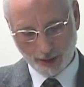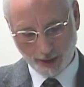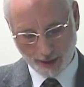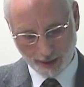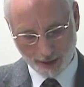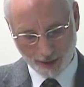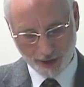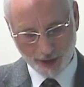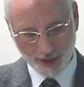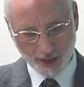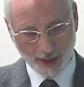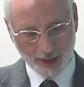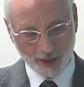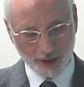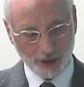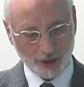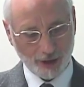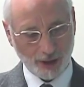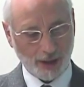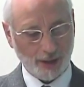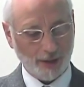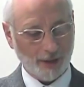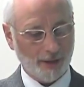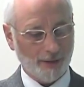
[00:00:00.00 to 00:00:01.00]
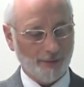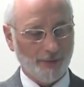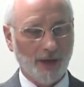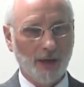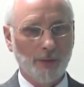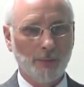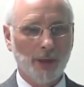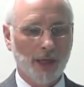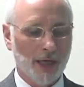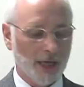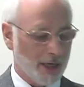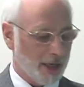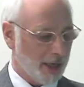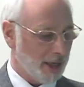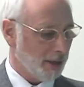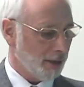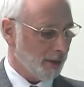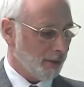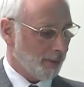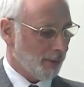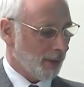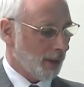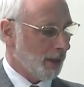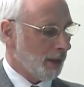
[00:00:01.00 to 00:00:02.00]
it says at the very
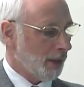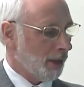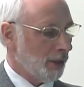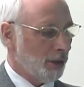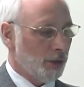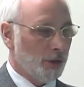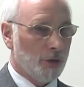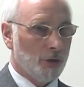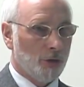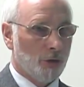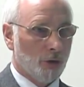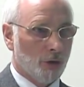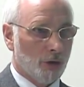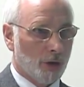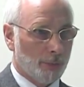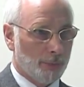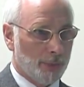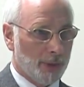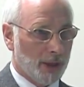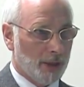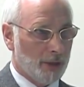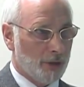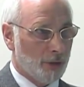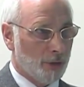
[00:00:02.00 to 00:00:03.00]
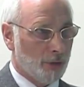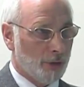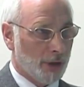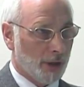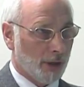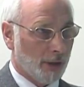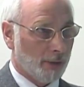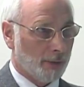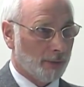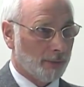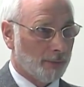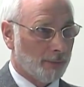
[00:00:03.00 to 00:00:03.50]
beginning, European Union.